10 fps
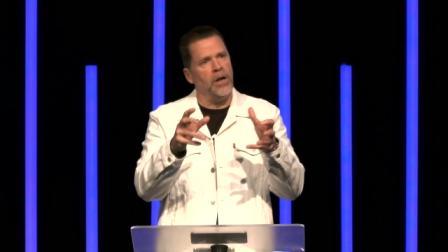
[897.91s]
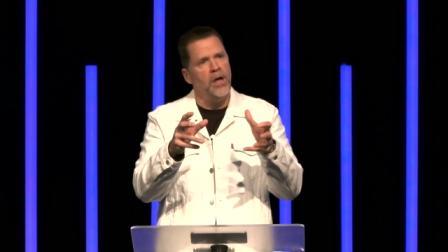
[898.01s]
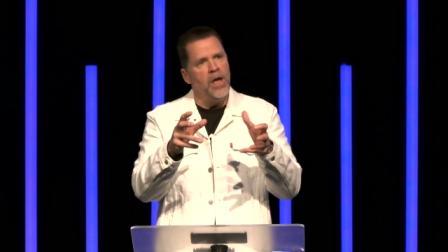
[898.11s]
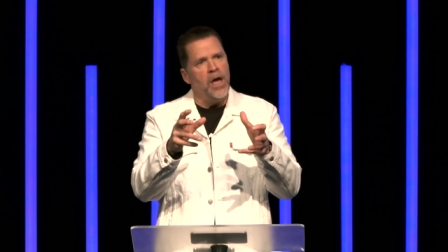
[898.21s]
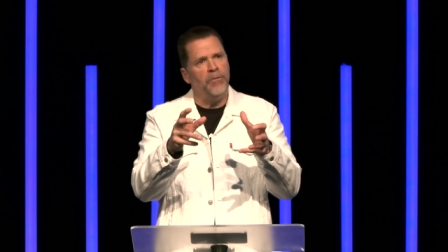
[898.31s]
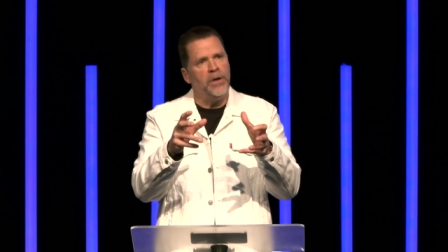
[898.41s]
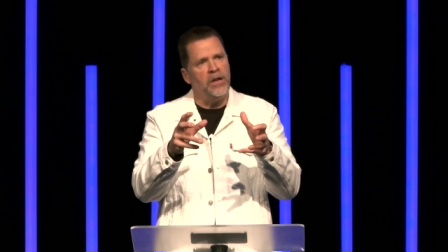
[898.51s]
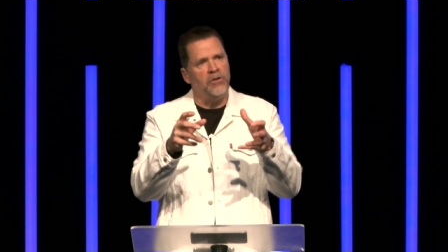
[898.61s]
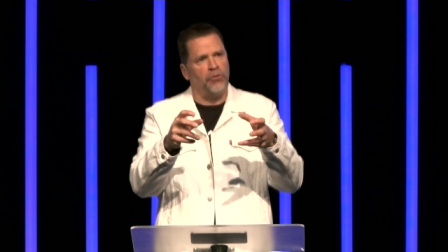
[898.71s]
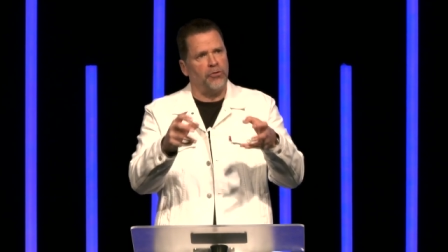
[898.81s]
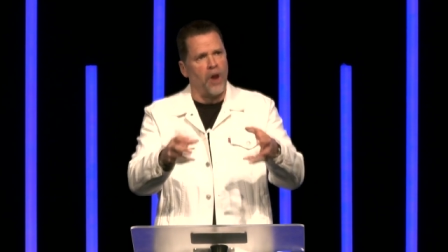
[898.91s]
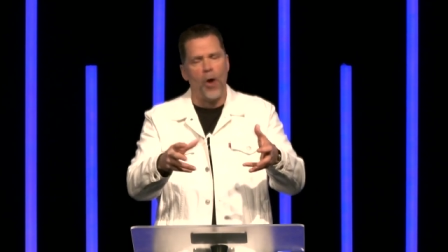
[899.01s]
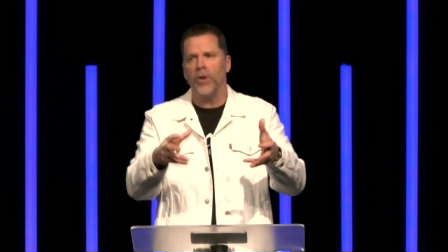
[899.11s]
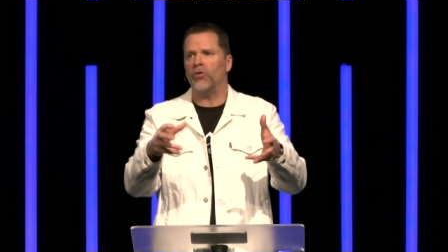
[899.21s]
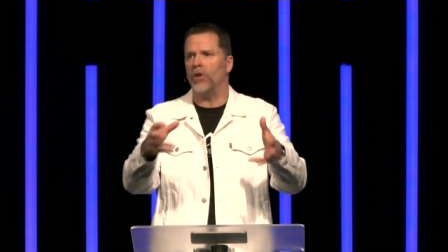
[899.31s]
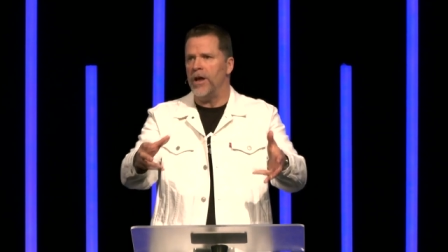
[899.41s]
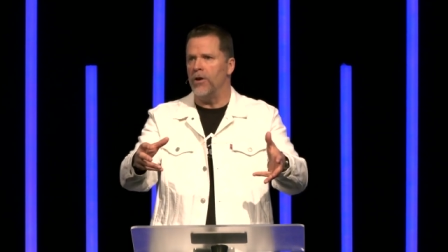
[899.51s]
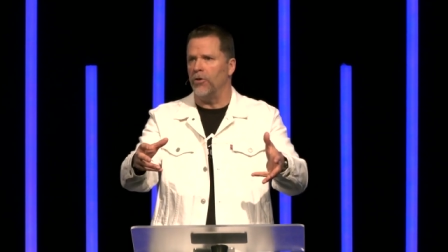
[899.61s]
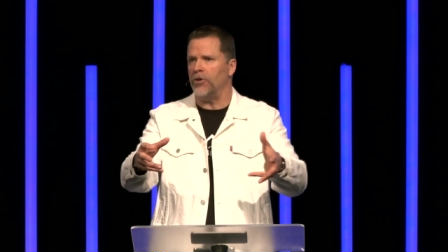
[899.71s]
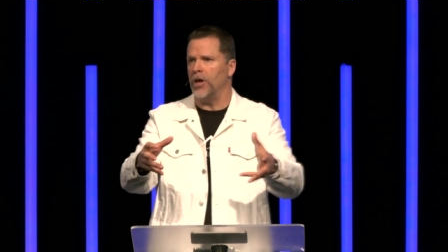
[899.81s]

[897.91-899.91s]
can if he can discourage leaders,